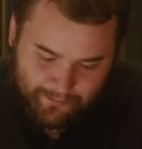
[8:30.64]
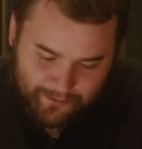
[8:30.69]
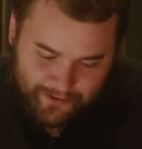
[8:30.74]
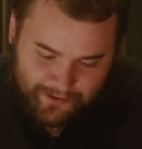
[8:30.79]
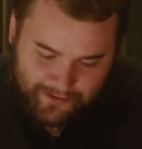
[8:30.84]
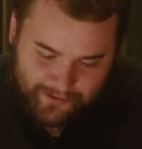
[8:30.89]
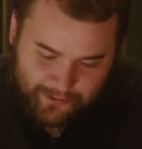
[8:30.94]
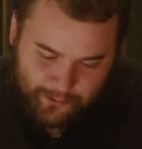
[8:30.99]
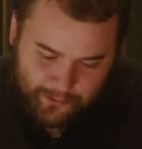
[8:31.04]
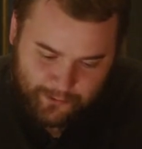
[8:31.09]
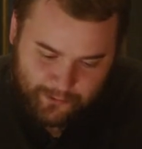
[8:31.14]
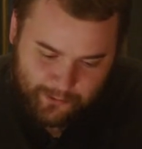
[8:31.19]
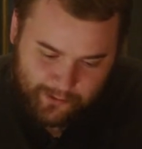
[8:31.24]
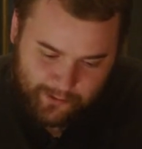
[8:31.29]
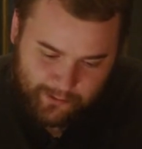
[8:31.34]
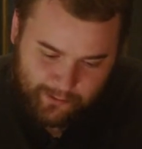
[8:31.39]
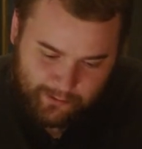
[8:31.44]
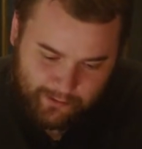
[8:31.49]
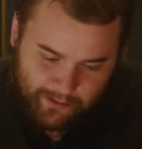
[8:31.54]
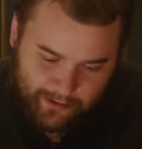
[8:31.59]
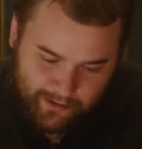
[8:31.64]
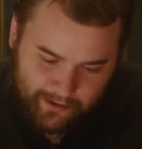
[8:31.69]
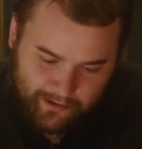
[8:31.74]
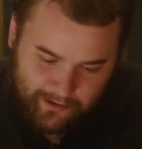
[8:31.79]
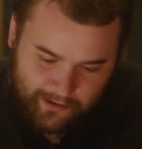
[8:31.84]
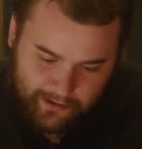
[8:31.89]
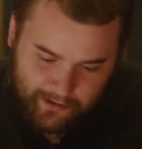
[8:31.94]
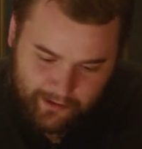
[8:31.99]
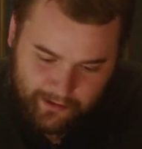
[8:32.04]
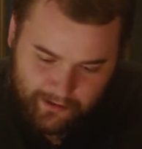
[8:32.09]
This is
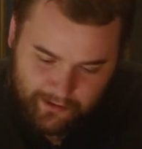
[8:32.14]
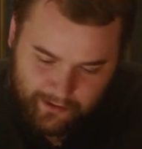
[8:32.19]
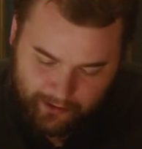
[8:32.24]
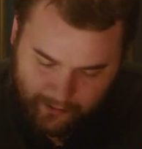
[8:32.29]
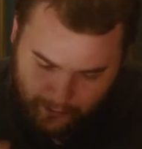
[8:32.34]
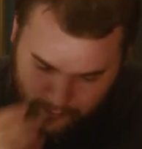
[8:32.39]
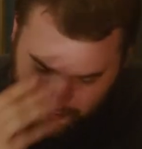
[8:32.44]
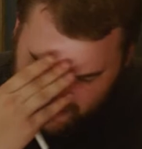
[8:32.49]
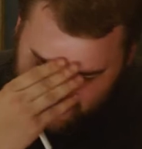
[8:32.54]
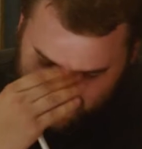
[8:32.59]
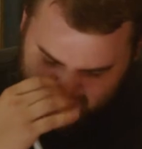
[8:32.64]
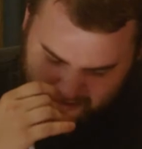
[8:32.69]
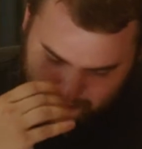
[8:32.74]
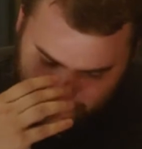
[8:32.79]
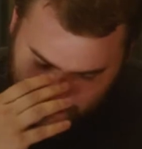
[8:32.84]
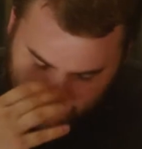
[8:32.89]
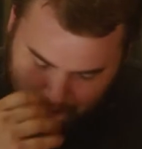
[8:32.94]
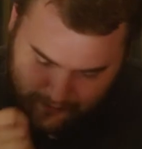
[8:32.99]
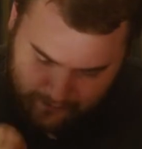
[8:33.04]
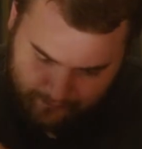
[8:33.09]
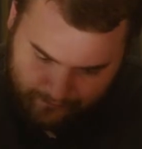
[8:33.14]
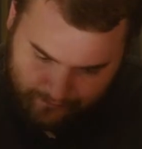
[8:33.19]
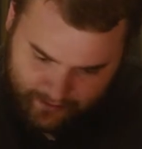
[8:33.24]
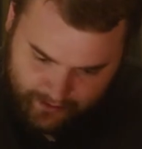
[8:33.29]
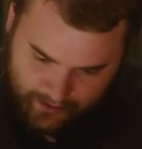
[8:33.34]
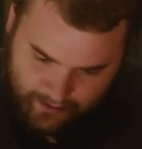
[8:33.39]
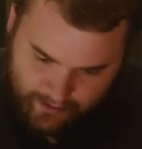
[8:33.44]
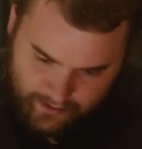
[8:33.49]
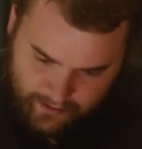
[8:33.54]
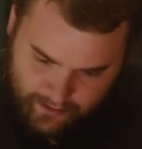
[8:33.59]
a great thing when
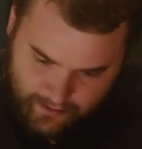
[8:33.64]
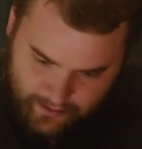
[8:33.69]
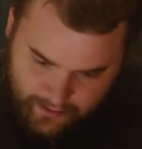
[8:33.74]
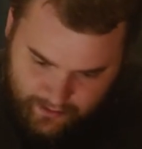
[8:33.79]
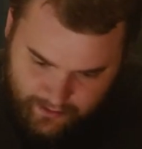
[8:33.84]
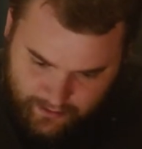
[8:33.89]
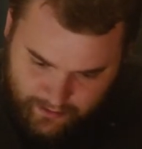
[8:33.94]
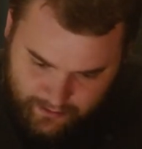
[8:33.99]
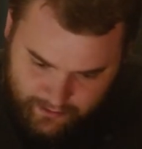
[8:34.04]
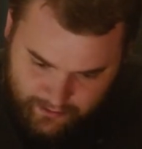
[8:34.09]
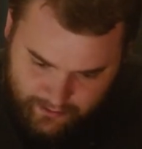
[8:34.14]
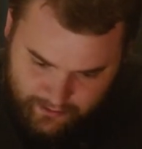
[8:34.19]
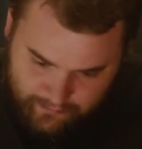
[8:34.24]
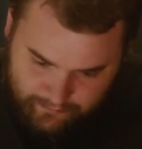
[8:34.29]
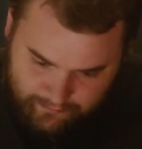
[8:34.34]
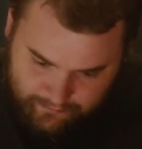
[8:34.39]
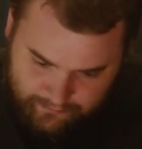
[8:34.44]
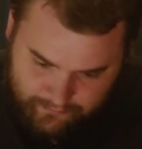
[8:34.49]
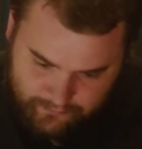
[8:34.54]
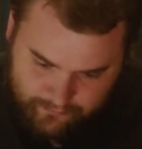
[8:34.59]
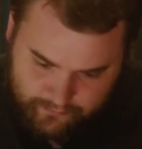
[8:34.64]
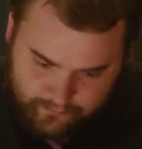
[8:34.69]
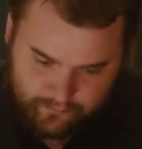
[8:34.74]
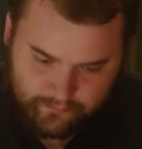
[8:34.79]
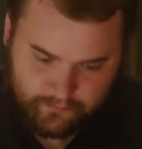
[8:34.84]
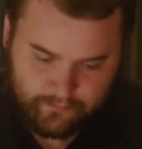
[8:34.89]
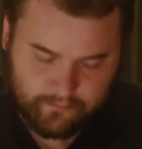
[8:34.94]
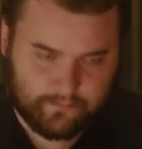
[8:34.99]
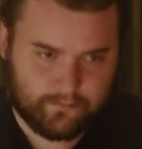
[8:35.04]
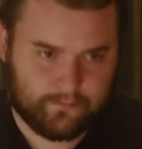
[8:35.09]

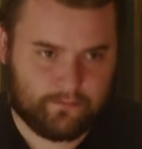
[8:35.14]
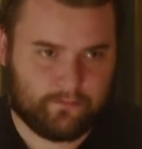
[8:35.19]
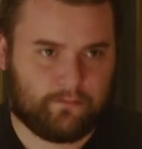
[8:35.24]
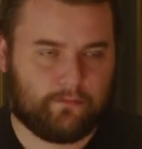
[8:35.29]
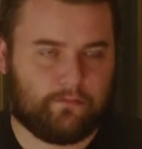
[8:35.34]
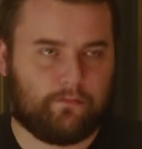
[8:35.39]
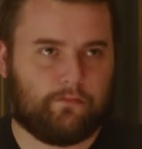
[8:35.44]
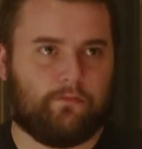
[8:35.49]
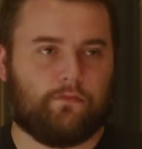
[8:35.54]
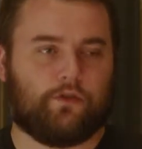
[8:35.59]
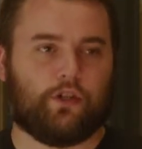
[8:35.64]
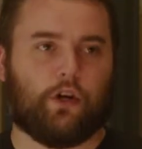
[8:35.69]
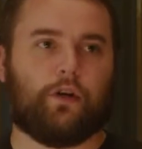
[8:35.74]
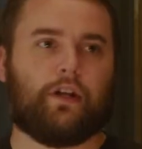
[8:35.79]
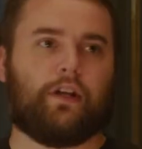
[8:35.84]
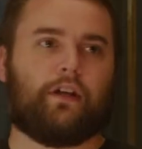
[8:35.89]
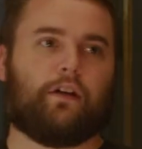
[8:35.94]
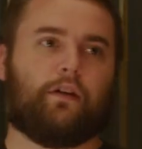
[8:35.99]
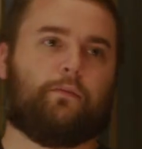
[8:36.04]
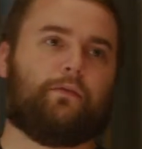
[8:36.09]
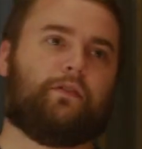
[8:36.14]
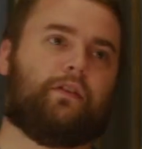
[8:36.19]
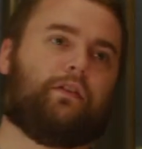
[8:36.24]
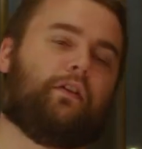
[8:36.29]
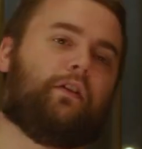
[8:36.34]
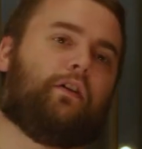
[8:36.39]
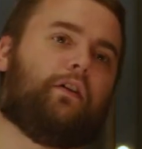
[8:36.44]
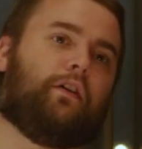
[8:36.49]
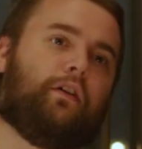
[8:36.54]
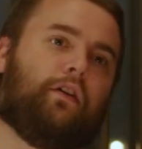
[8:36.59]
Joni comes in
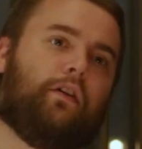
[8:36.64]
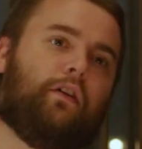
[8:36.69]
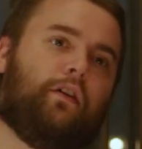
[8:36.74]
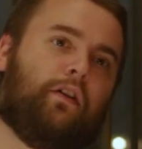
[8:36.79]
there